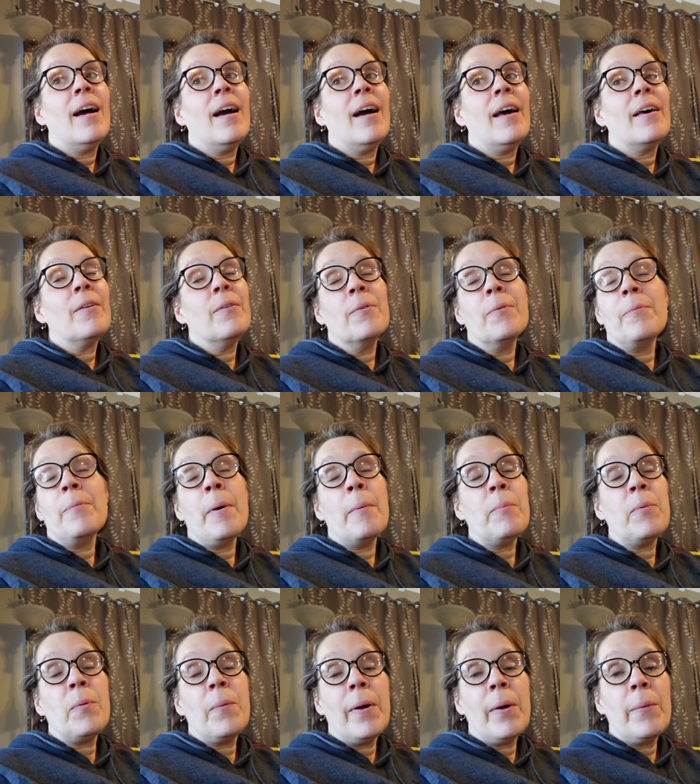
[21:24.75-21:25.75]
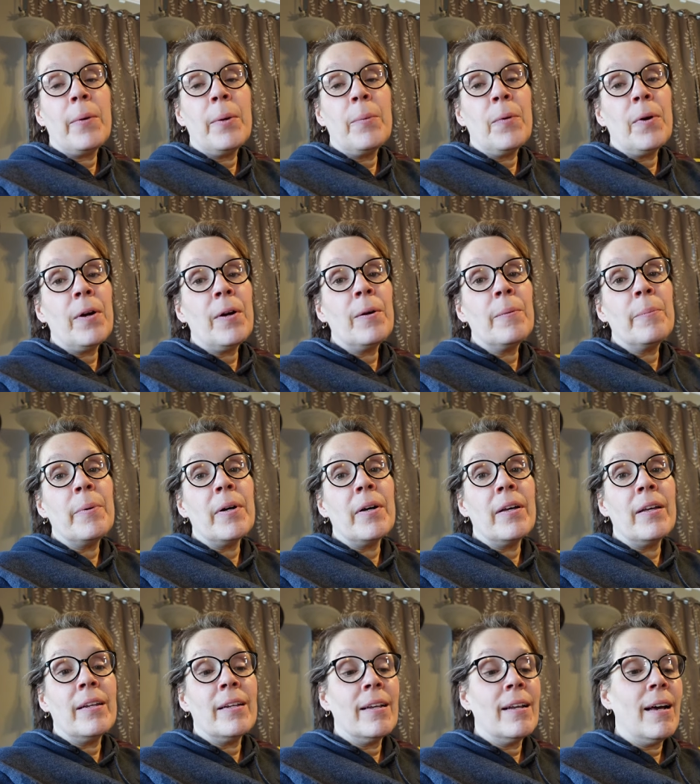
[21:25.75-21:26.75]
I don't remember where we were,
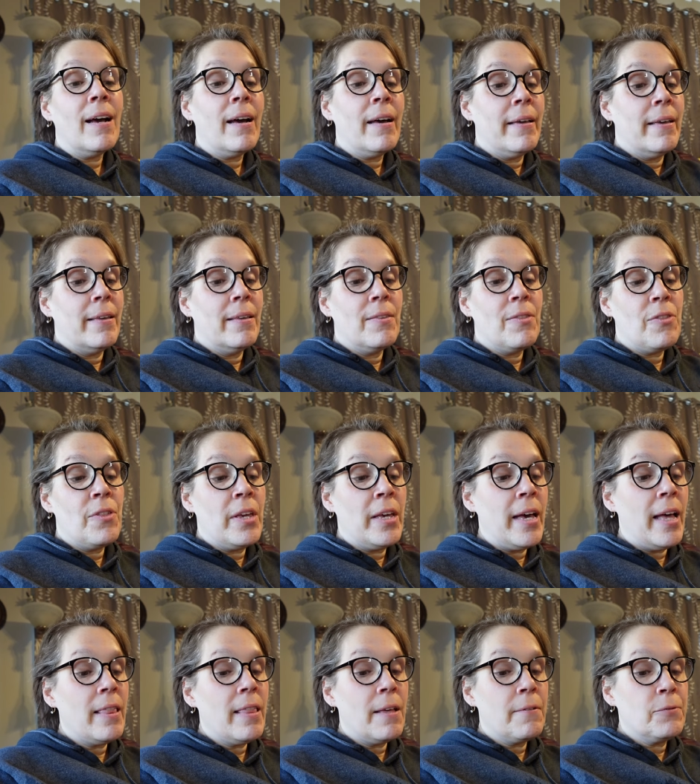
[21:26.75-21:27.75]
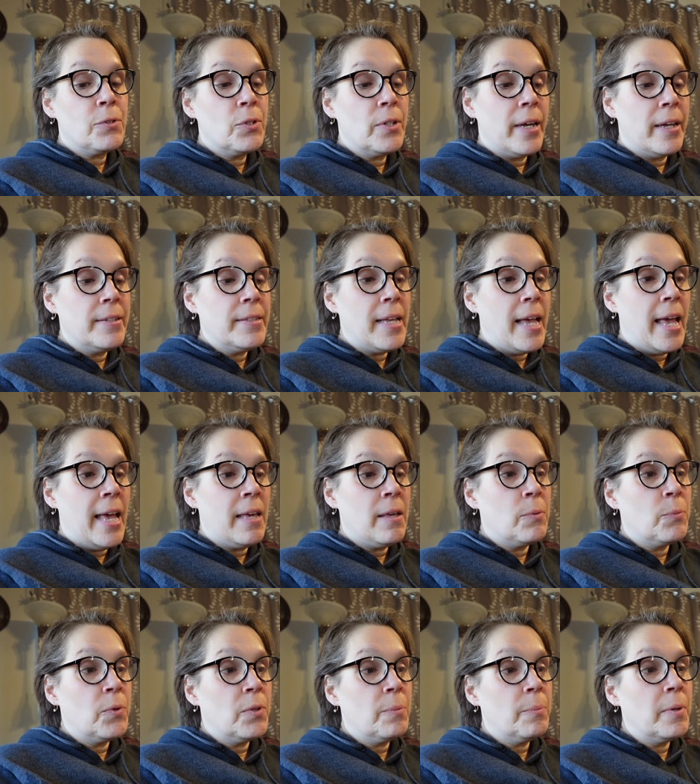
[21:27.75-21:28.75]
but I think I left you guys
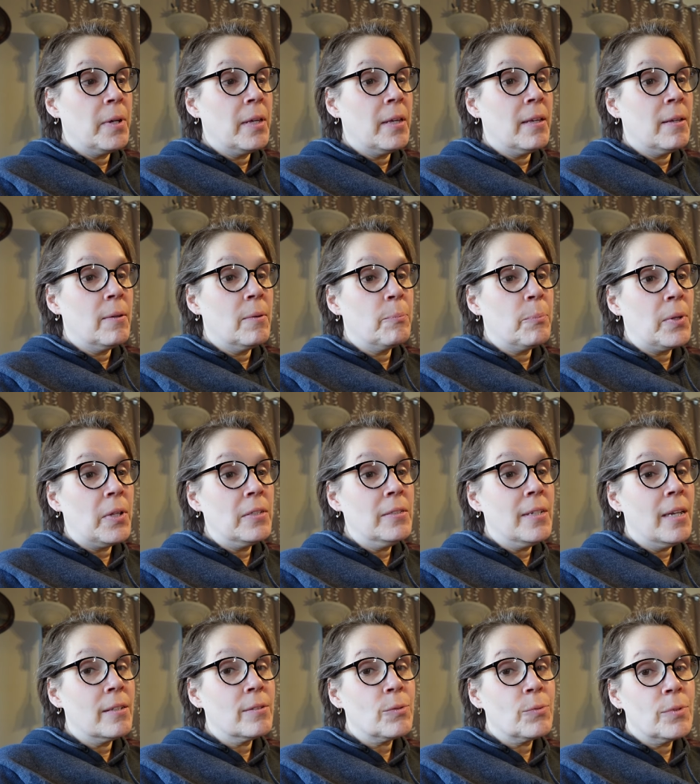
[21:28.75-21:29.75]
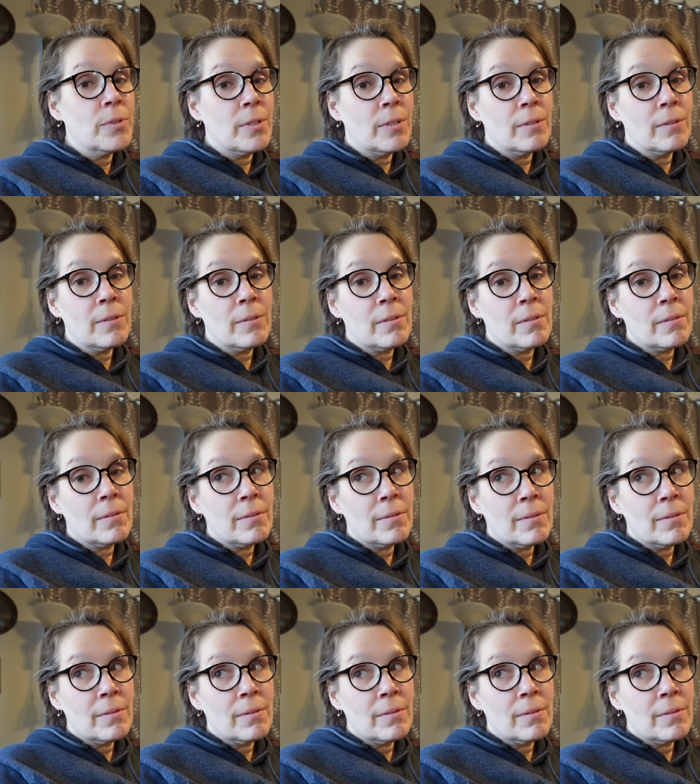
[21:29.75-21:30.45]
hanging with my blood test results.